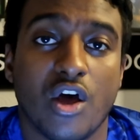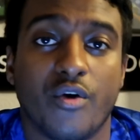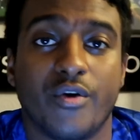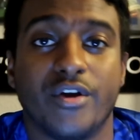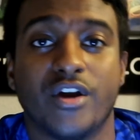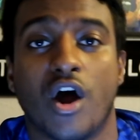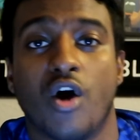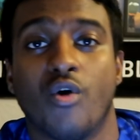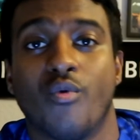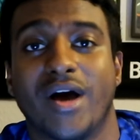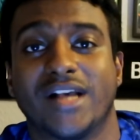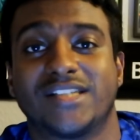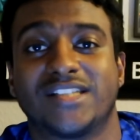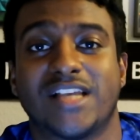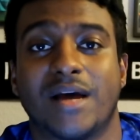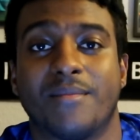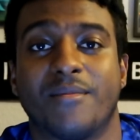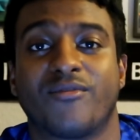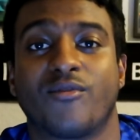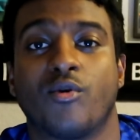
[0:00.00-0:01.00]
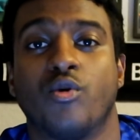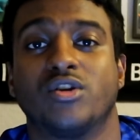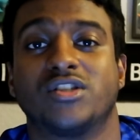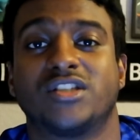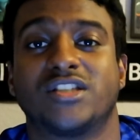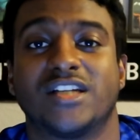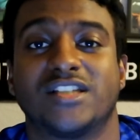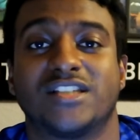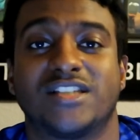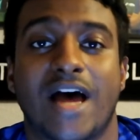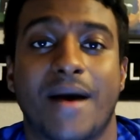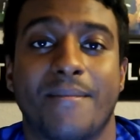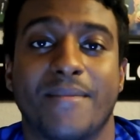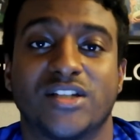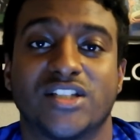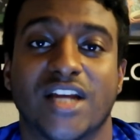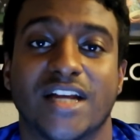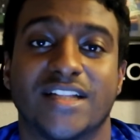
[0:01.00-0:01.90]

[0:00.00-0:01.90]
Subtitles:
We know West Ham, of course, does damage.